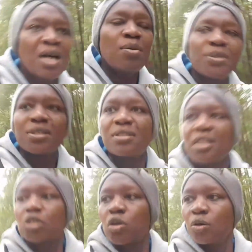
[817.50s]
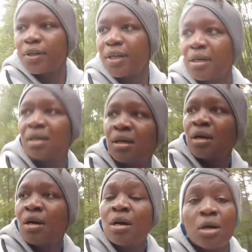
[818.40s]
is the stage called?
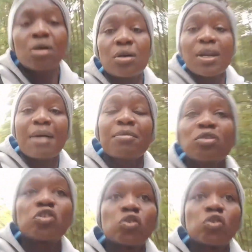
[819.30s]
Oh God, I'm not sure,